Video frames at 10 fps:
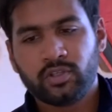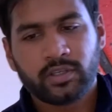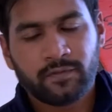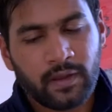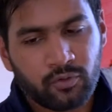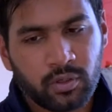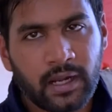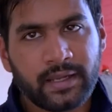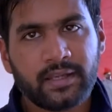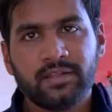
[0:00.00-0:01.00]
If you have to
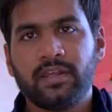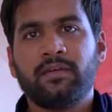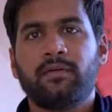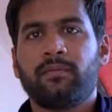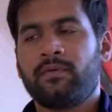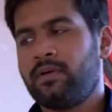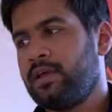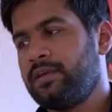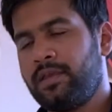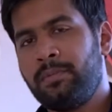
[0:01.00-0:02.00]
cut anything
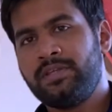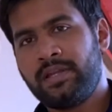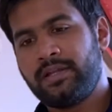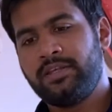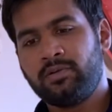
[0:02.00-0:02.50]
immediately,